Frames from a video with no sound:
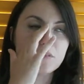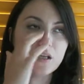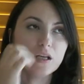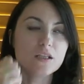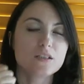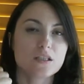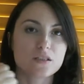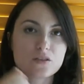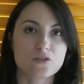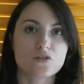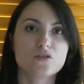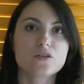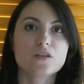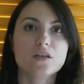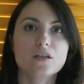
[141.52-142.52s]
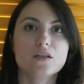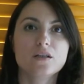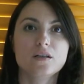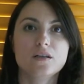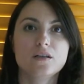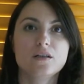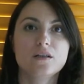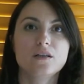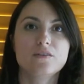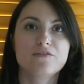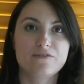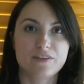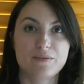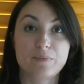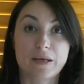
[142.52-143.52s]
it's a stronger
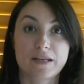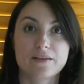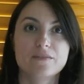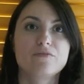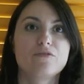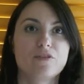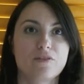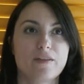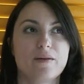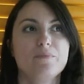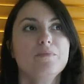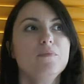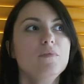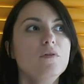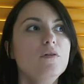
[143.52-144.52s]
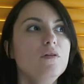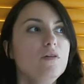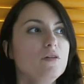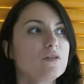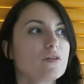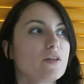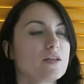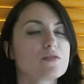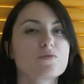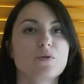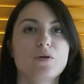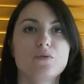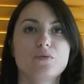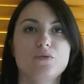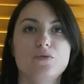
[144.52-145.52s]
feedback for them. That's why
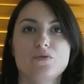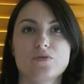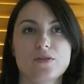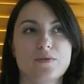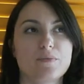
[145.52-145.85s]
I would use them